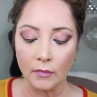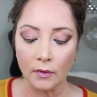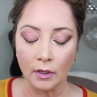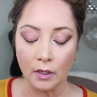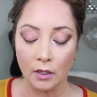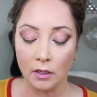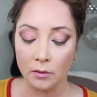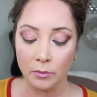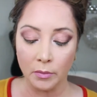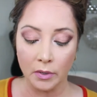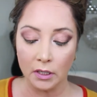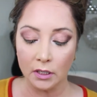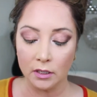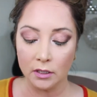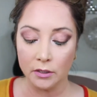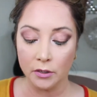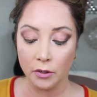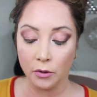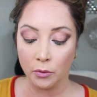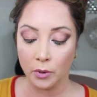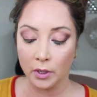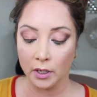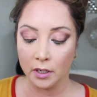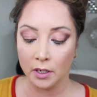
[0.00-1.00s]
in the middle of
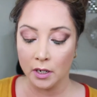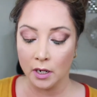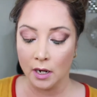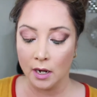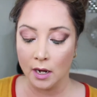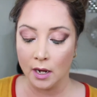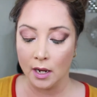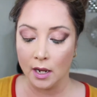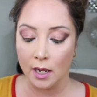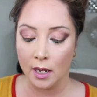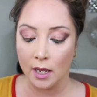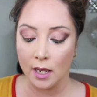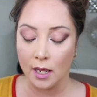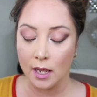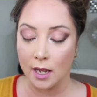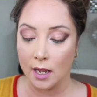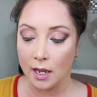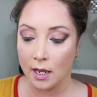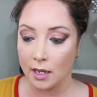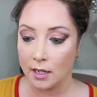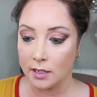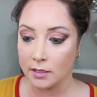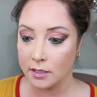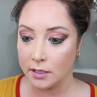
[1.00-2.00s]
nowhere
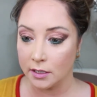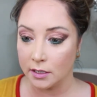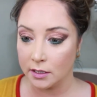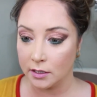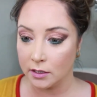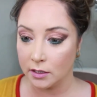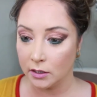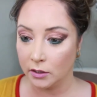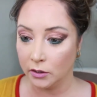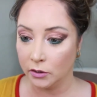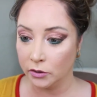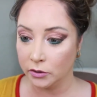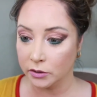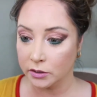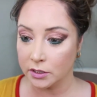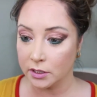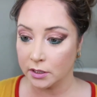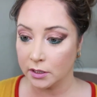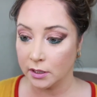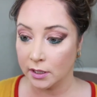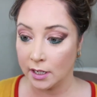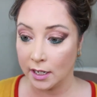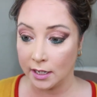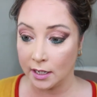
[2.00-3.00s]
and it
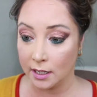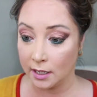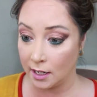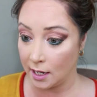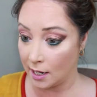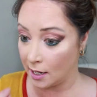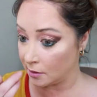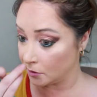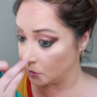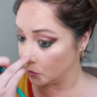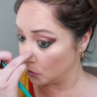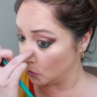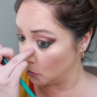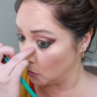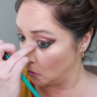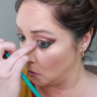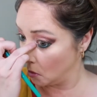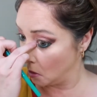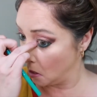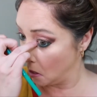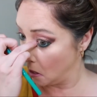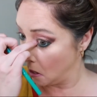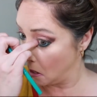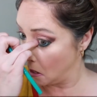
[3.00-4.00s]
looked like a
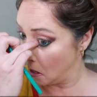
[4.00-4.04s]
castle.